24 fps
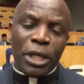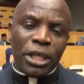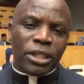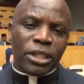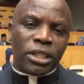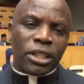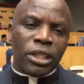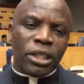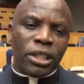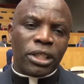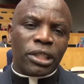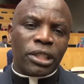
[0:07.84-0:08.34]

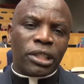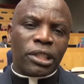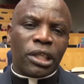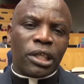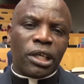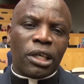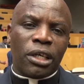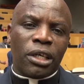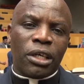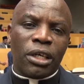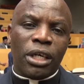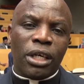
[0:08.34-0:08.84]
Peace is
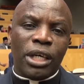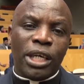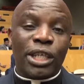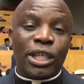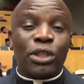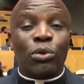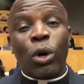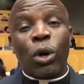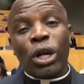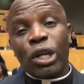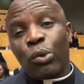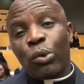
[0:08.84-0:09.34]

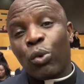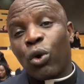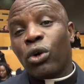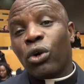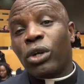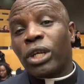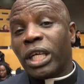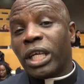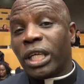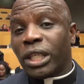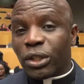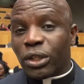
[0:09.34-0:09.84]
what the
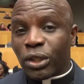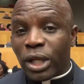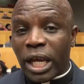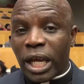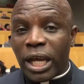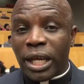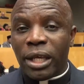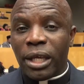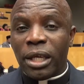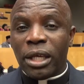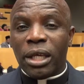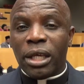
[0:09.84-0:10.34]
world needs
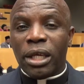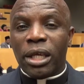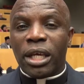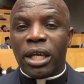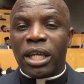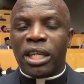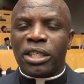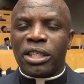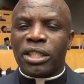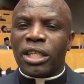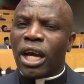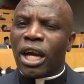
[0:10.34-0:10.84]
today.
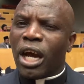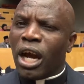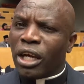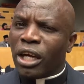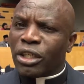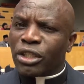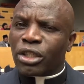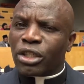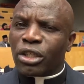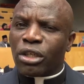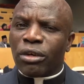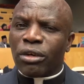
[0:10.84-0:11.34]
It is the
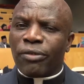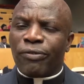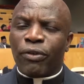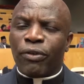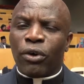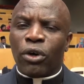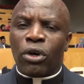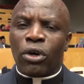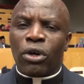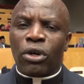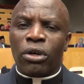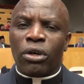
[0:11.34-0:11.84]
answer
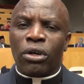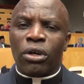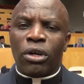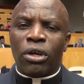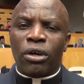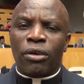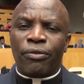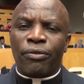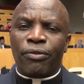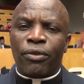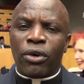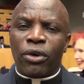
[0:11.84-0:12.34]
for
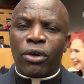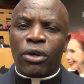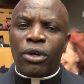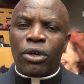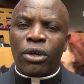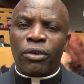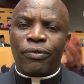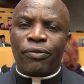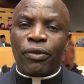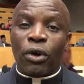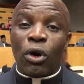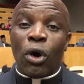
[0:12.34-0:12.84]

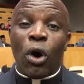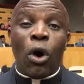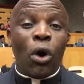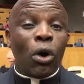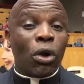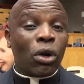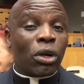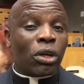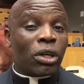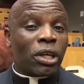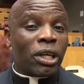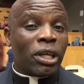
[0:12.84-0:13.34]

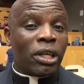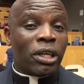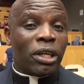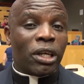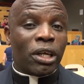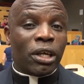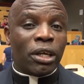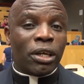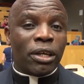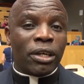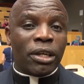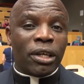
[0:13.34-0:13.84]
all
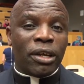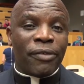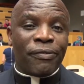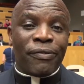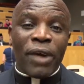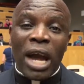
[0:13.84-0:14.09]
the